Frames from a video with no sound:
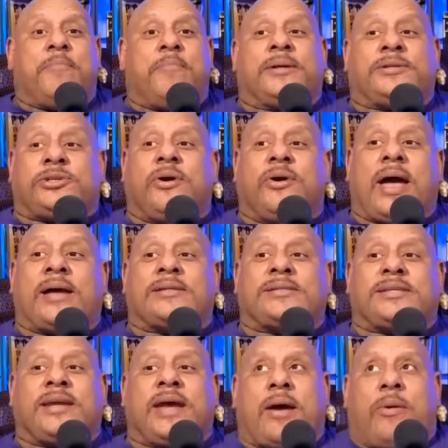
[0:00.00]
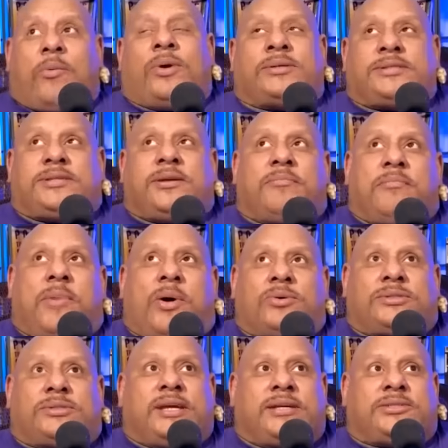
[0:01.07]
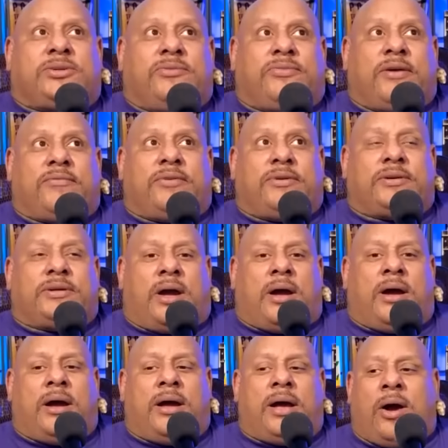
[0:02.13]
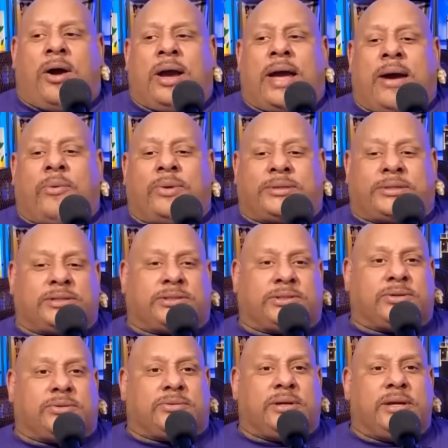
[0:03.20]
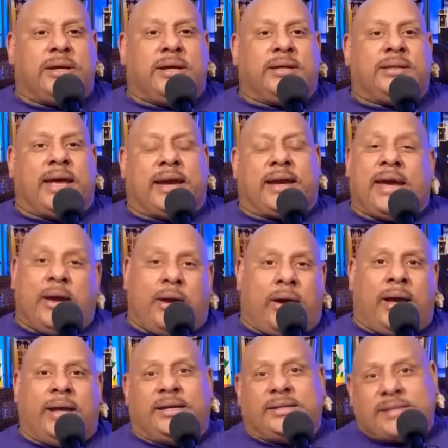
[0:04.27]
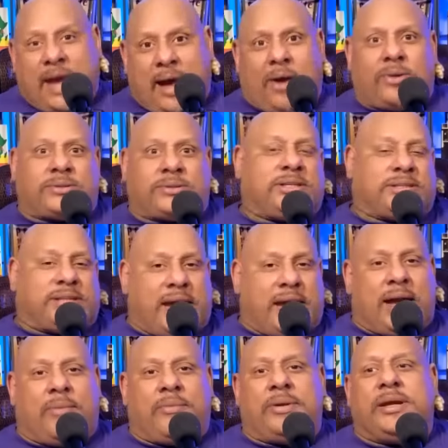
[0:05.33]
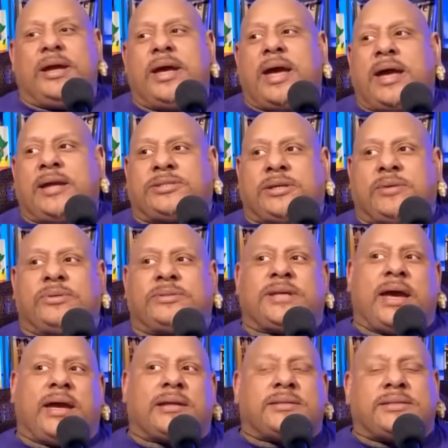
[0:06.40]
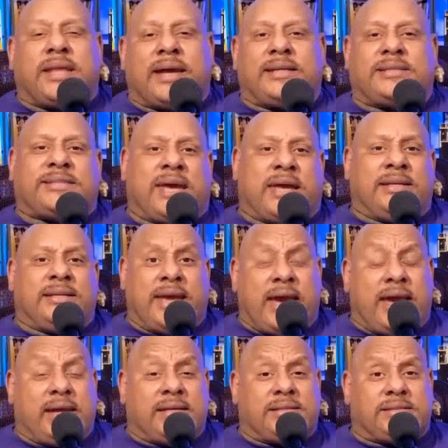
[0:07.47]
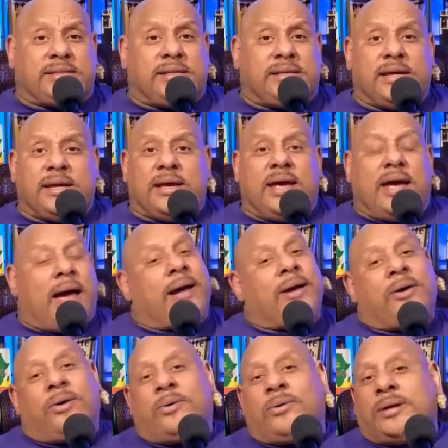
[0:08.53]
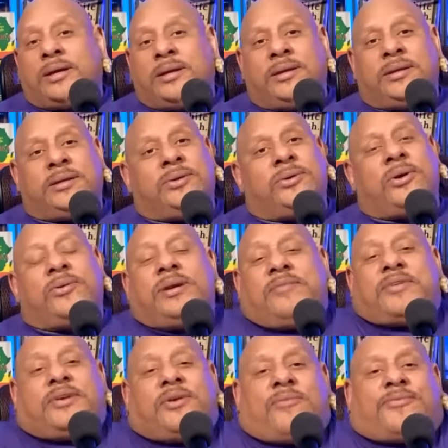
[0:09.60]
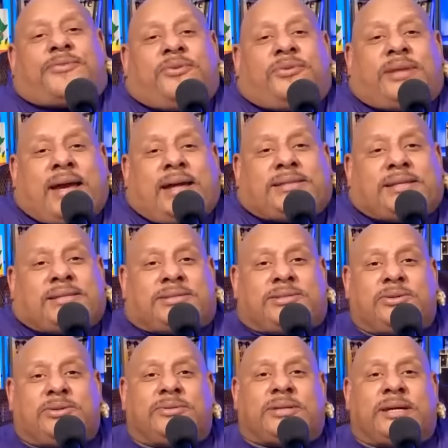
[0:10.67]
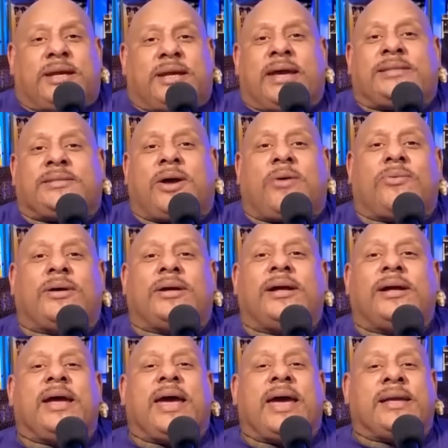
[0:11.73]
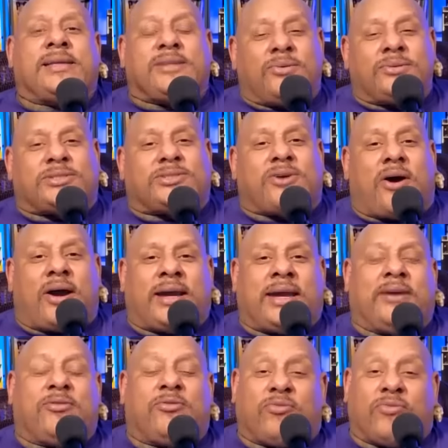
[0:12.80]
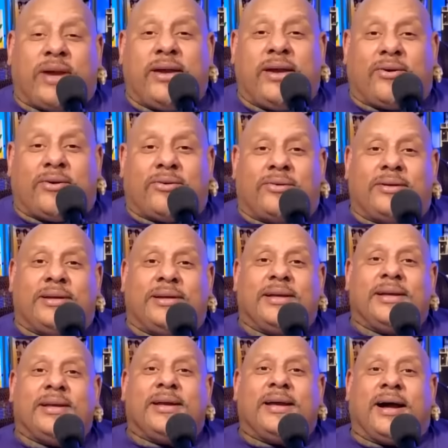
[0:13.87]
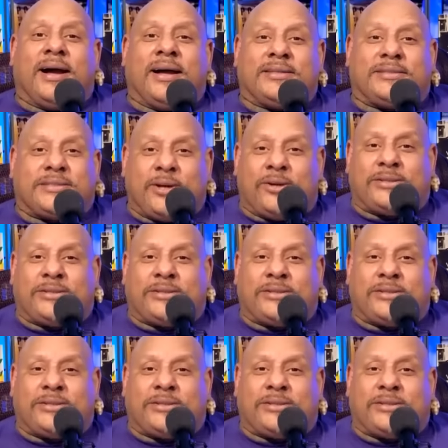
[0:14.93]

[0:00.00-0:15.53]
but you, I said, what's the most that you've ever hung out with this dude? Like in his house, just hang out. With? And she was like, like 10 days. I go, you don't even know if you like this dude. It, it don't, it don't start getting real until